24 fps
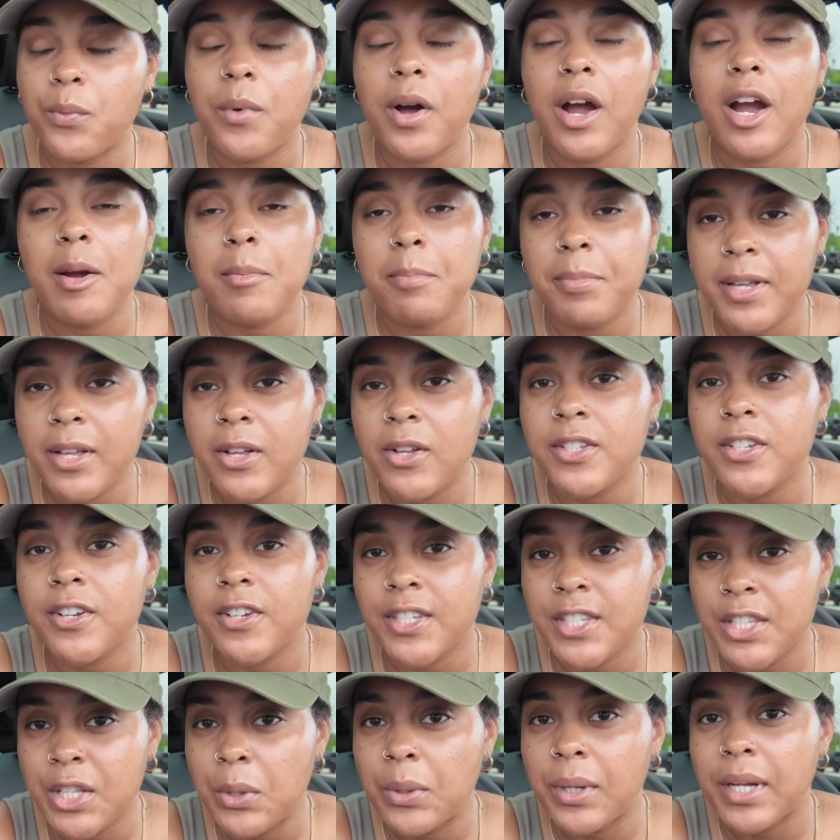Our bills are
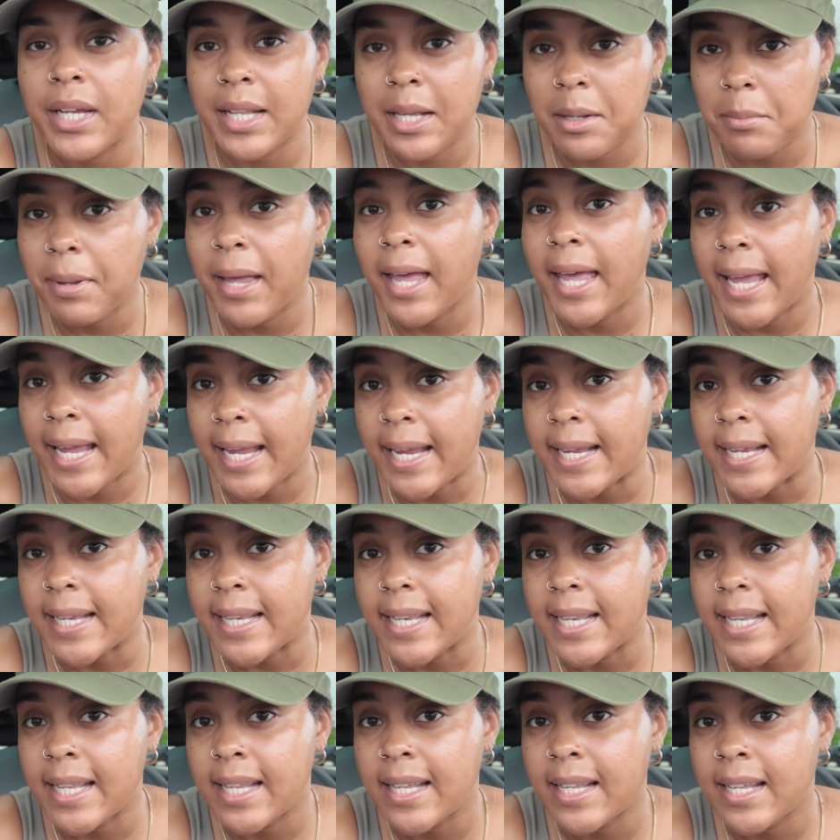still getting
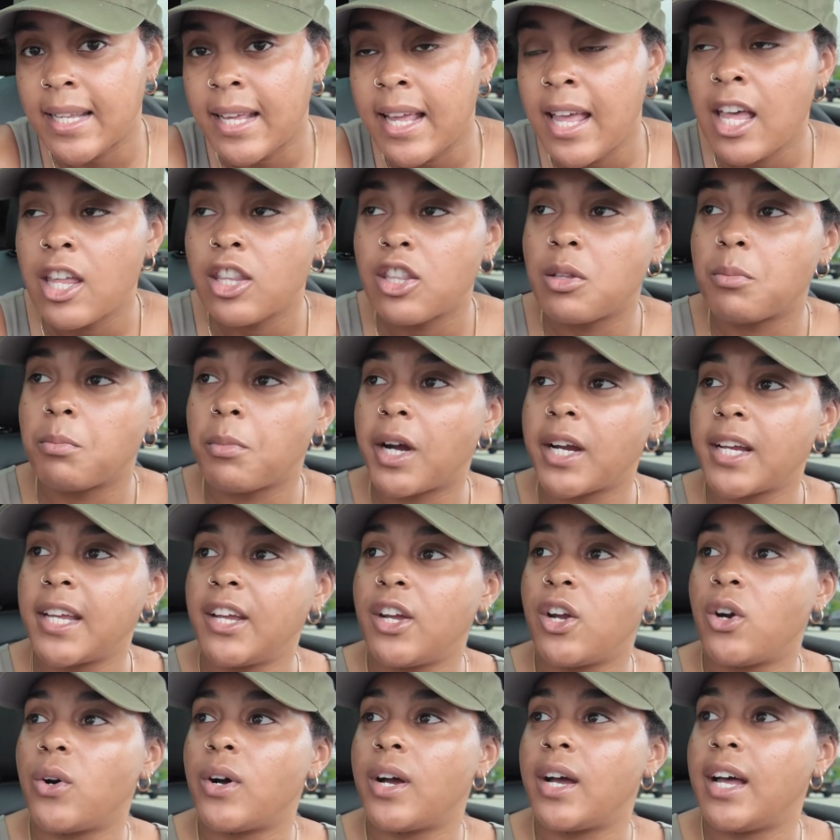paid. The market
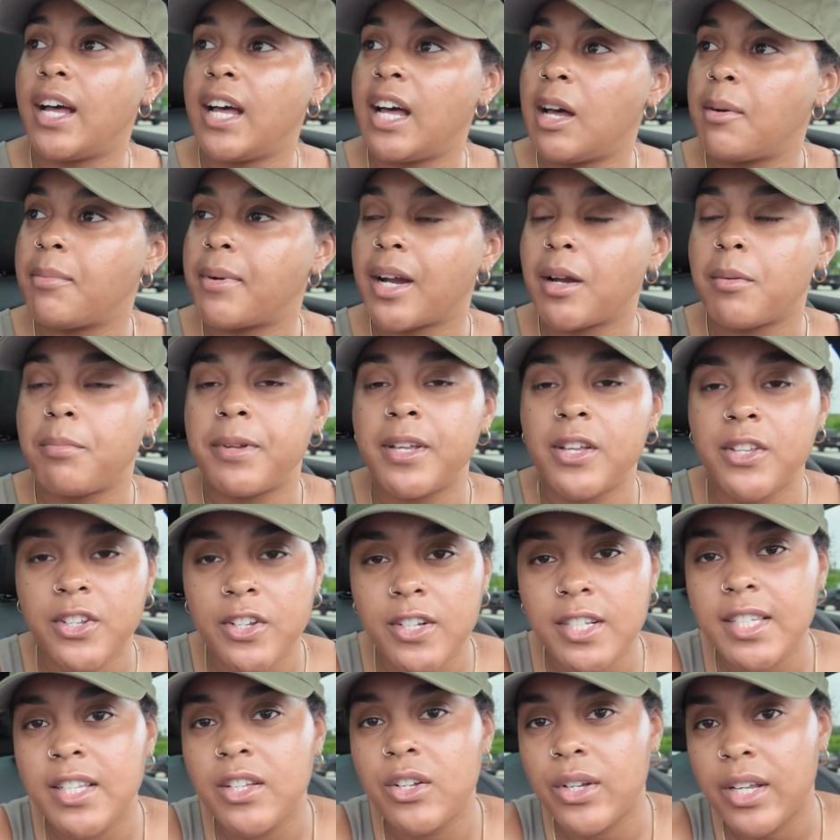going up, our bills are
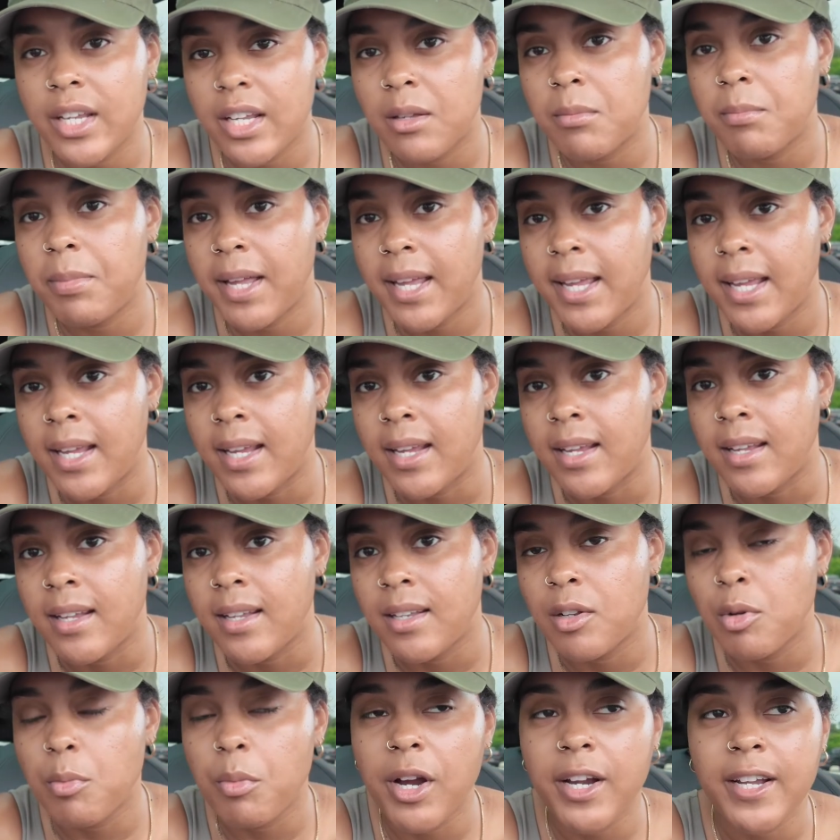still getting paid.
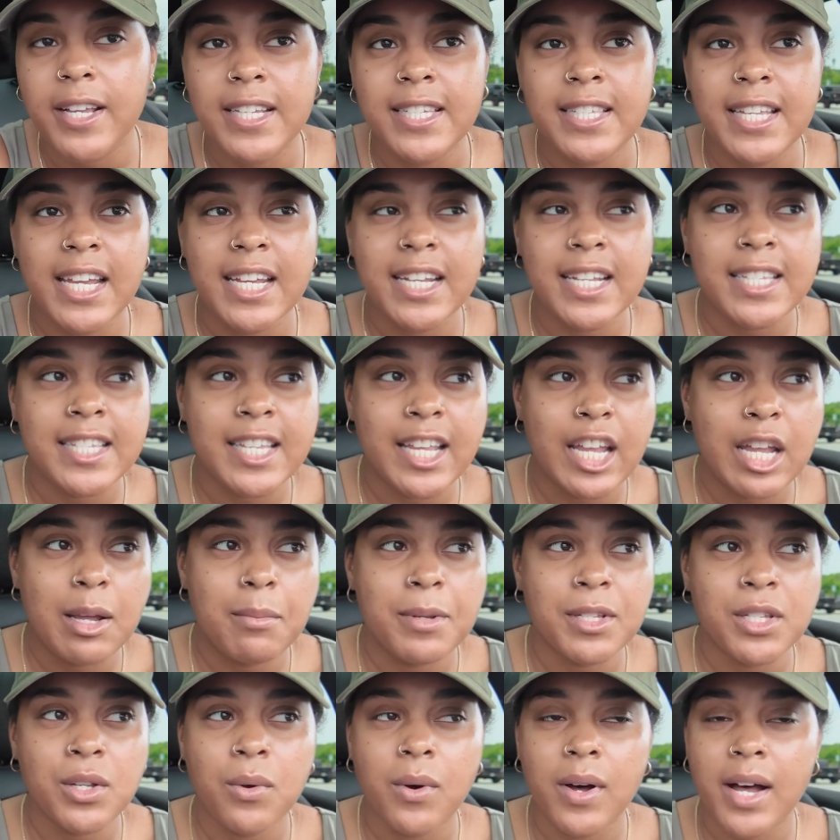The market stay the same,
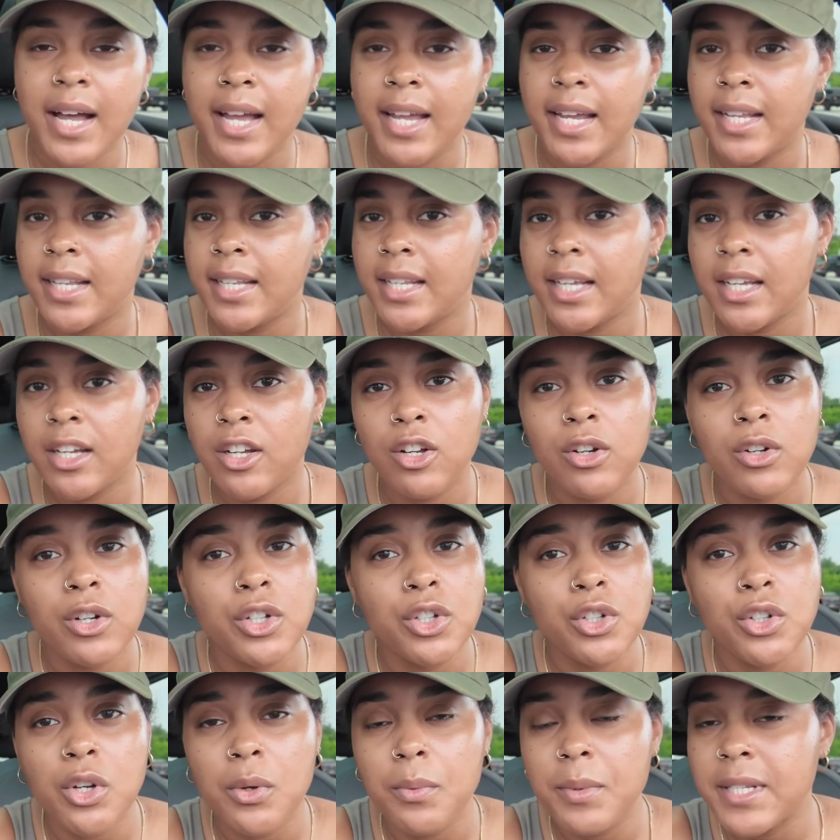it's quiet, nothing
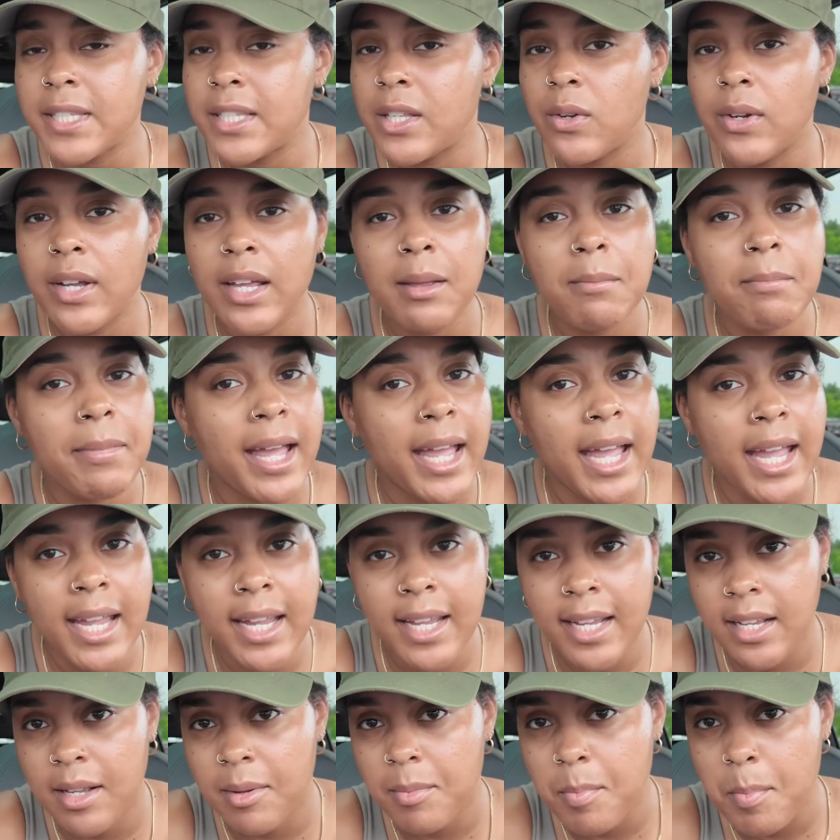going on, we still getting
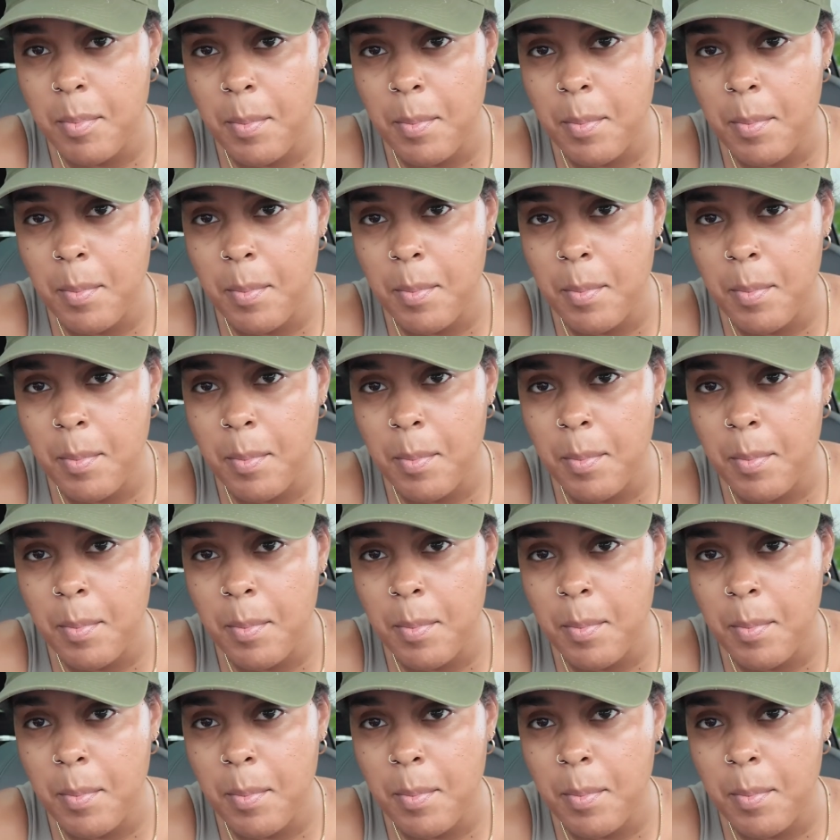paid.